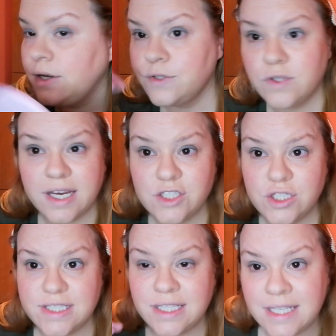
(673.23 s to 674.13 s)
So that's
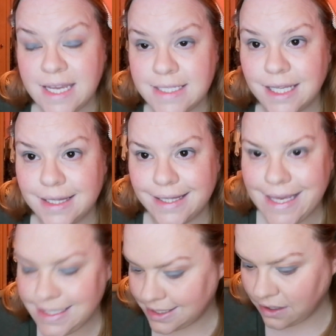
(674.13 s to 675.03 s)
just a nice
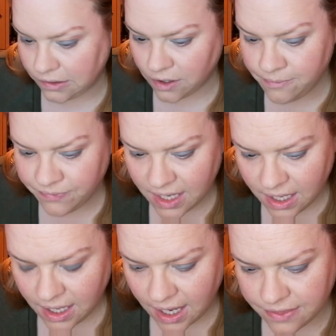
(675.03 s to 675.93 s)
light colour,
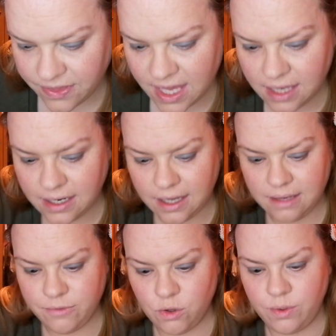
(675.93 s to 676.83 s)
and then I
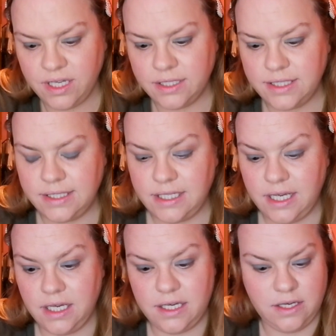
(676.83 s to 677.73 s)
am going to
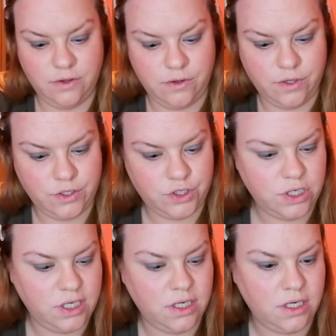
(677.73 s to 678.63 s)
take the
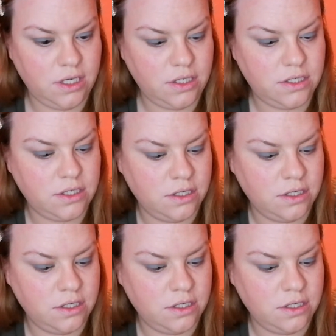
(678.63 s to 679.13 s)
shade